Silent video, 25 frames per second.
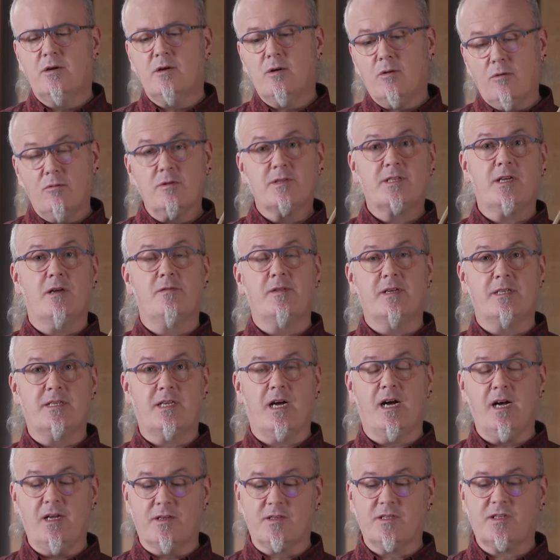also the
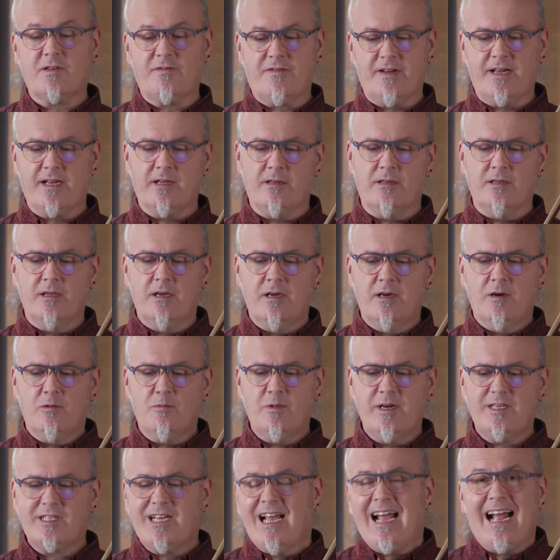dance feel,
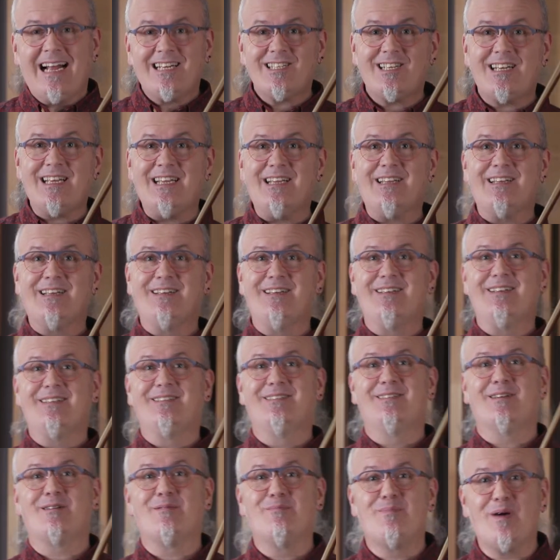which actually
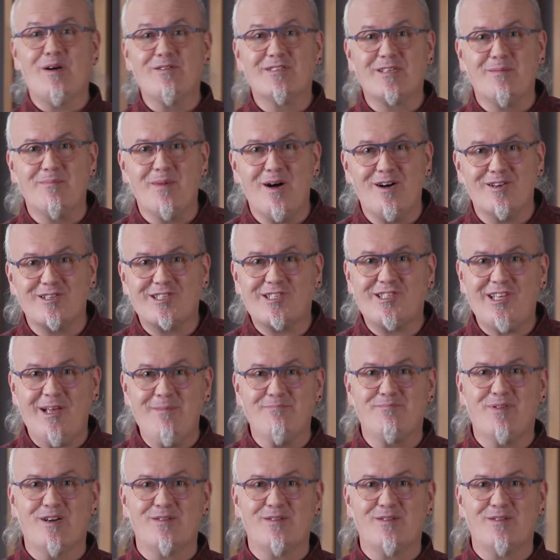the composer marks tempo